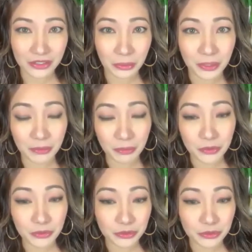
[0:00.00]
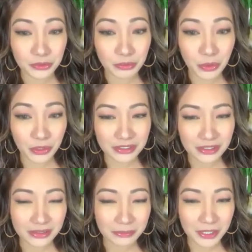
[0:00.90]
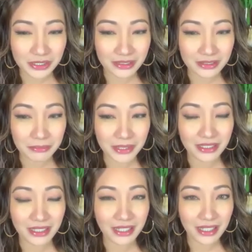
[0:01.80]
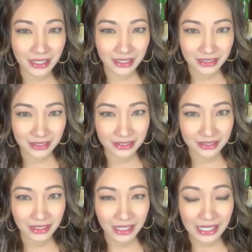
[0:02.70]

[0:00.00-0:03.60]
so people grew more suspicious because